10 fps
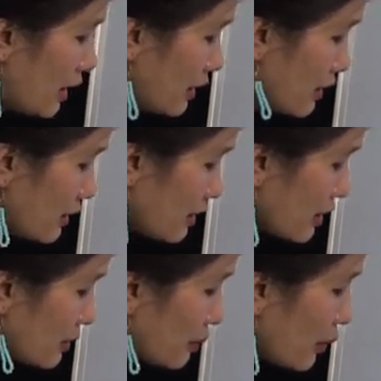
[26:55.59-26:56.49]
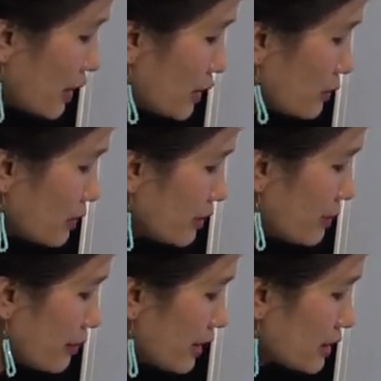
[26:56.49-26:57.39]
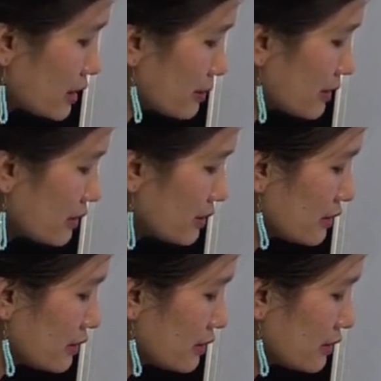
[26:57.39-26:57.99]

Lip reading: And the third point will be participle.